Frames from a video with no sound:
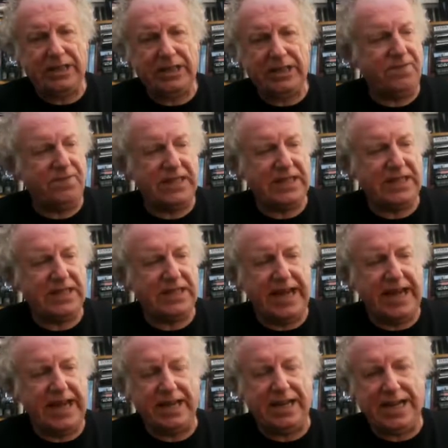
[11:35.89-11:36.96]
She's
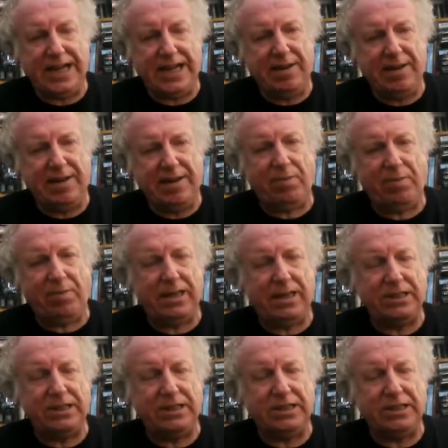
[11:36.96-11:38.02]
investigated key players
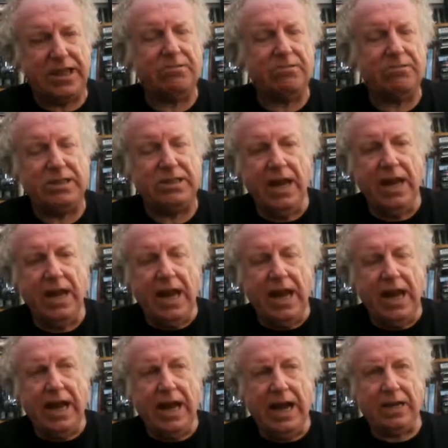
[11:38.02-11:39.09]
in terrorism.
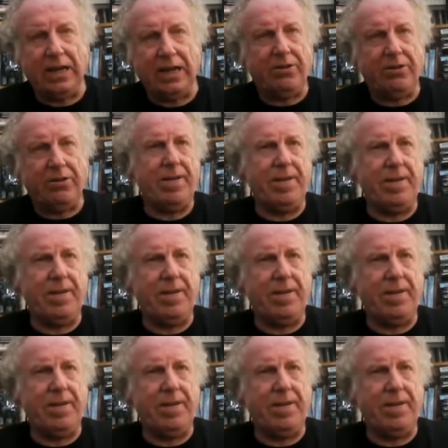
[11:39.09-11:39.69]
And